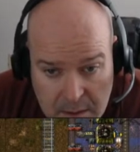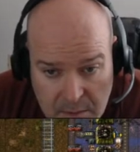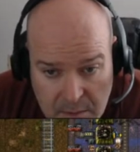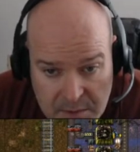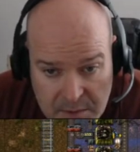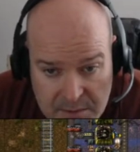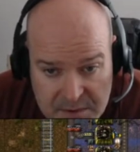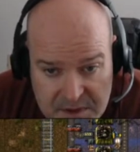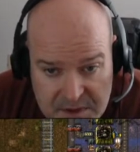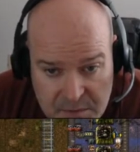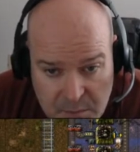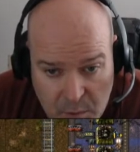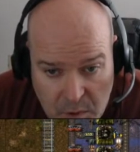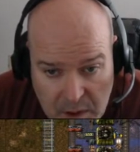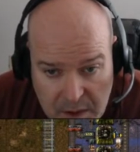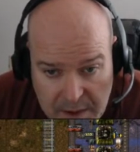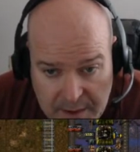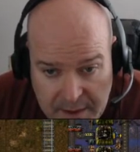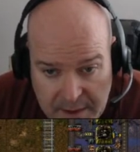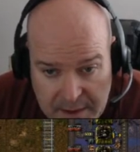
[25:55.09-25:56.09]
Well, let's do
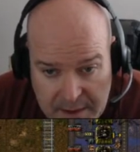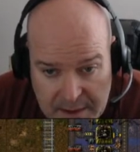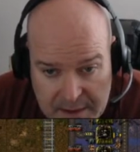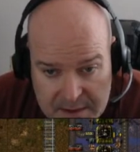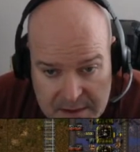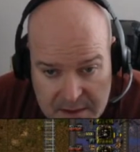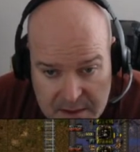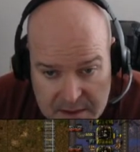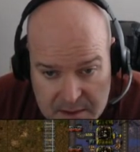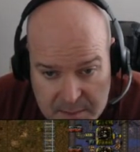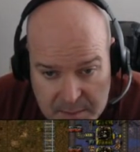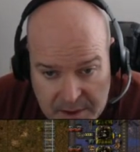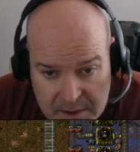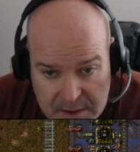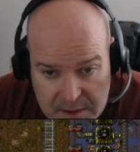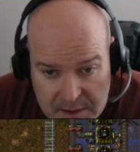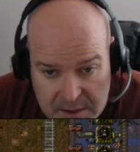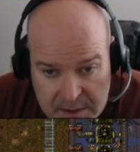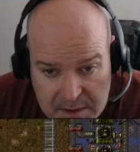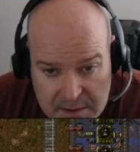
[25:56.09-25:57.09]
one, I guess, because
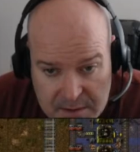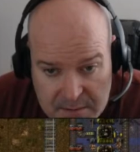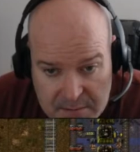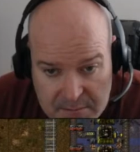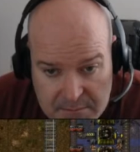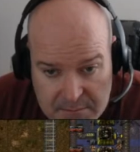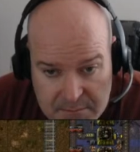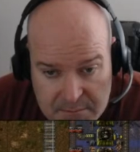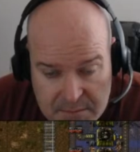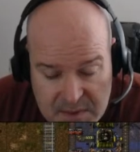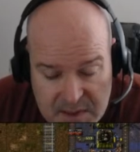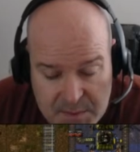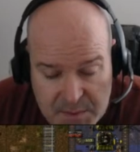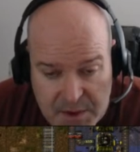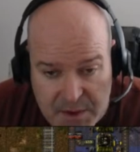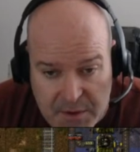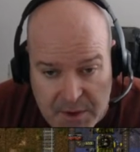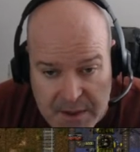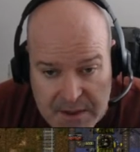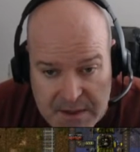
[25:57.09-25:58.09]
apparently it's
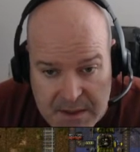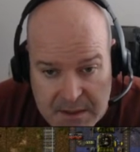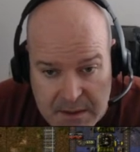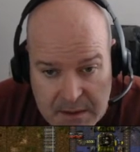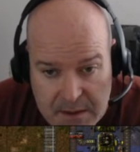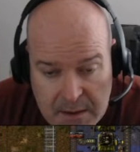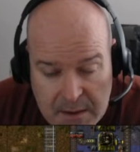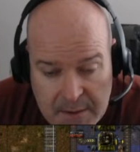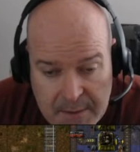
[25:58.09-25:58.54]
pretty crazy.